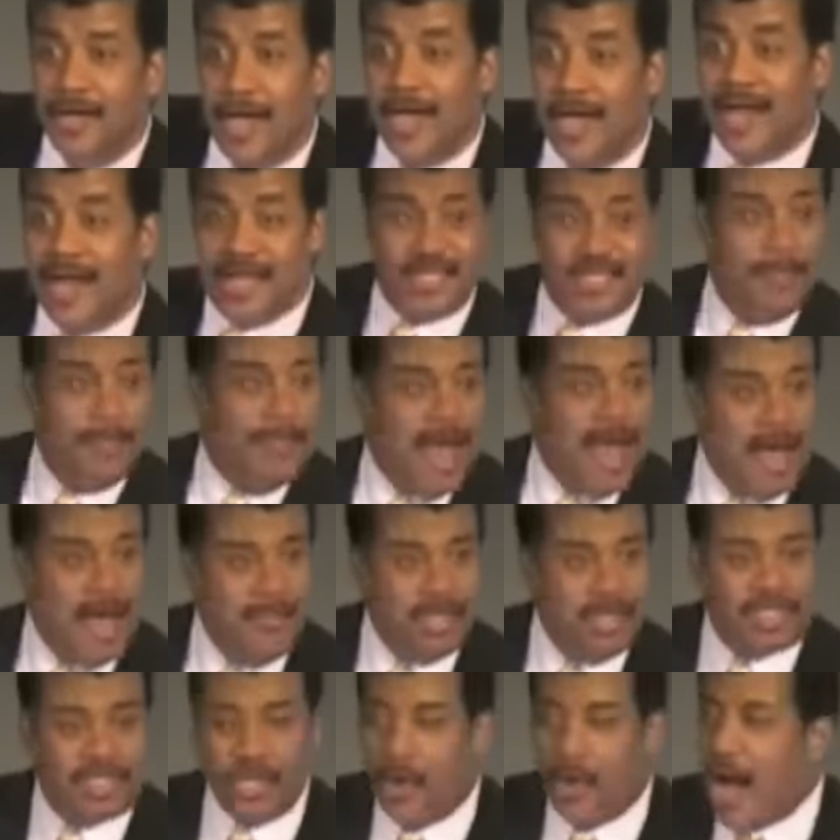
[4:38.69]
And that's a
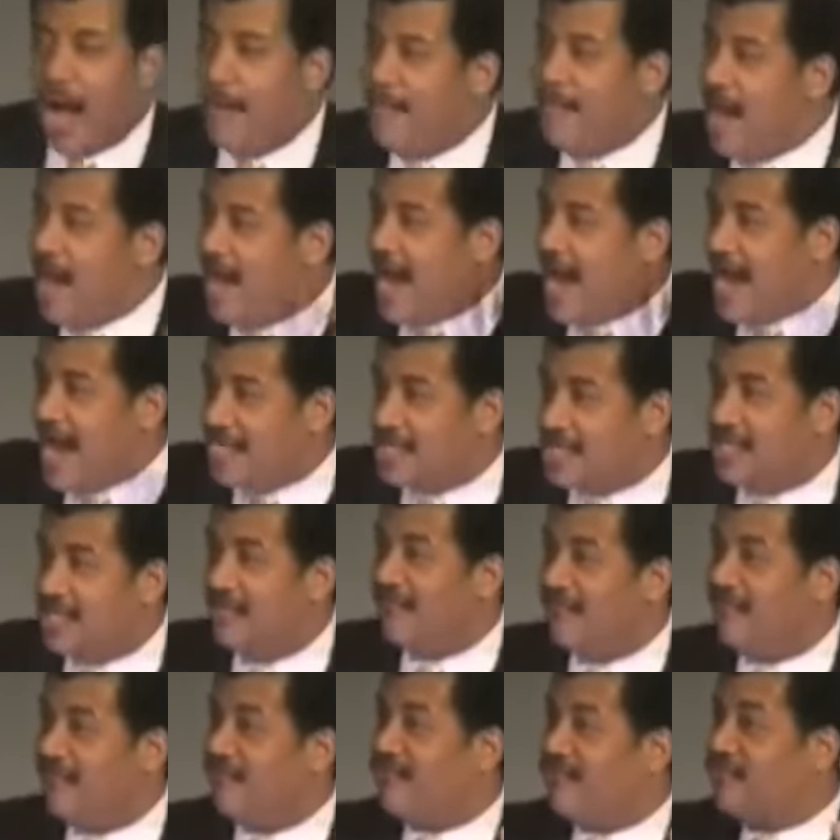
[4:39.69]
mammal. So I'm not
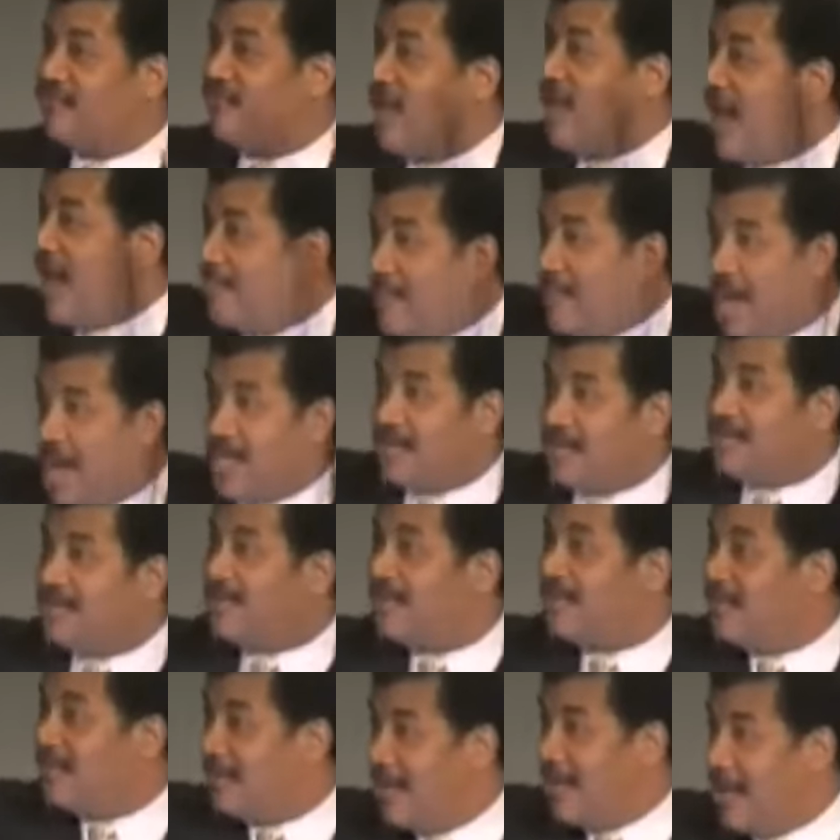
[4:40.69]
asking, I'm not,
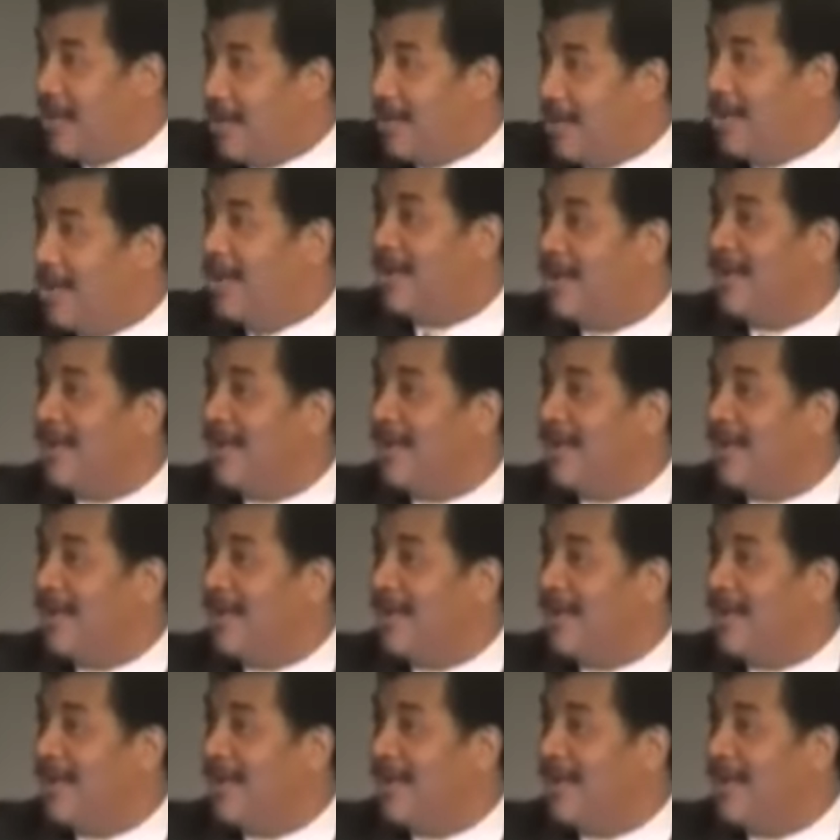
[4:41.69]
you know,